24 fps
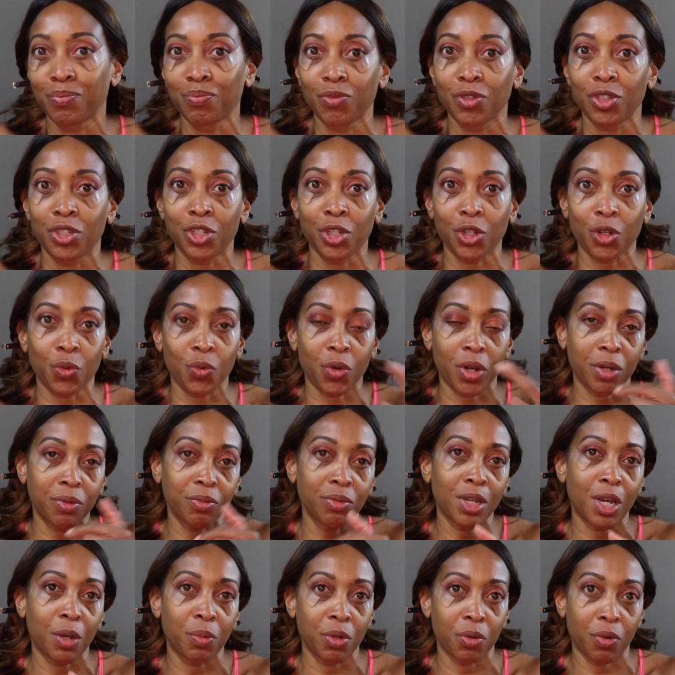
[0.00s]
Stick
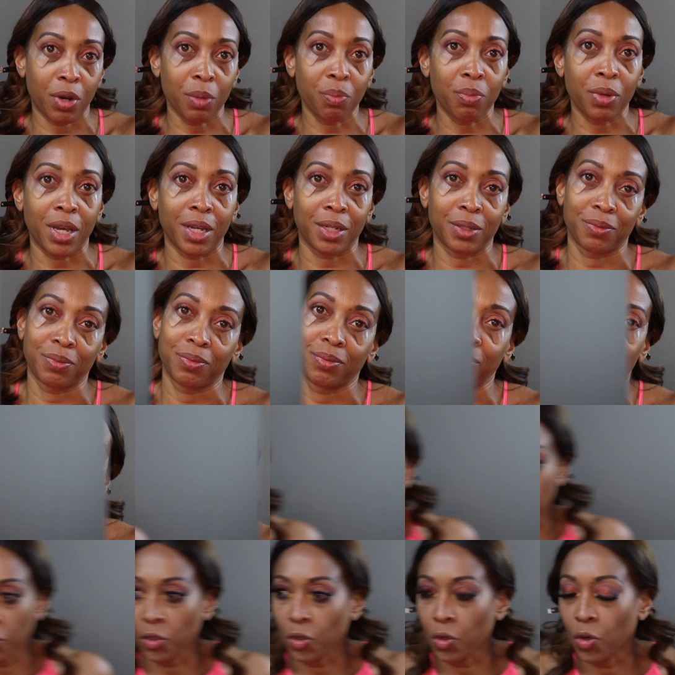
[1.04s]
around. I'll be right back. All
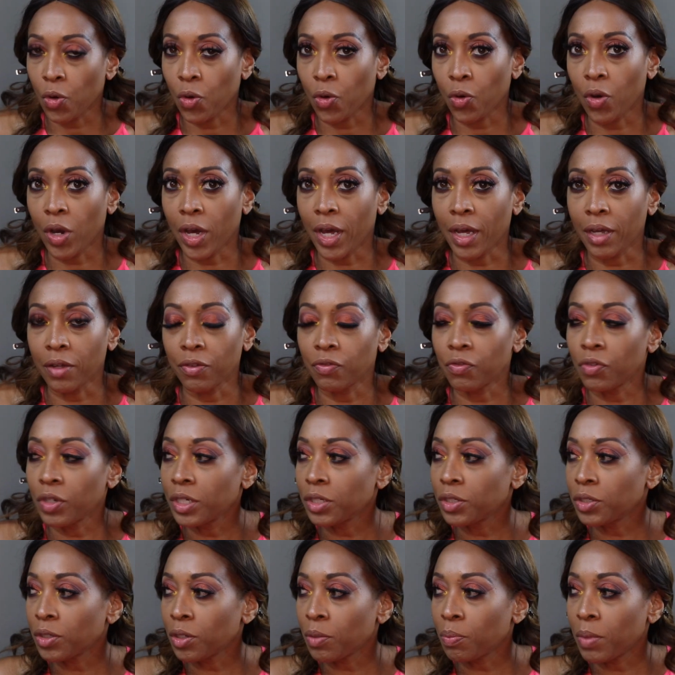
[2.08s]
right, so I
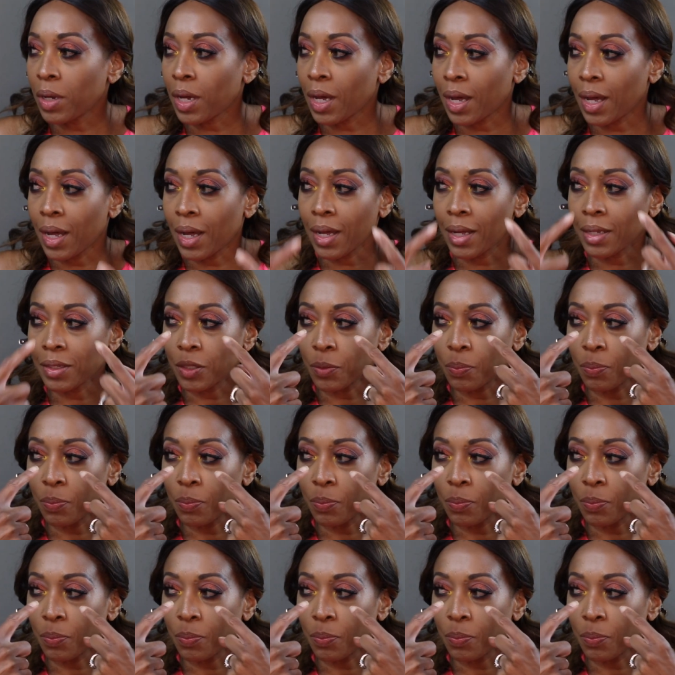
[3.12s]
finished up my eyes.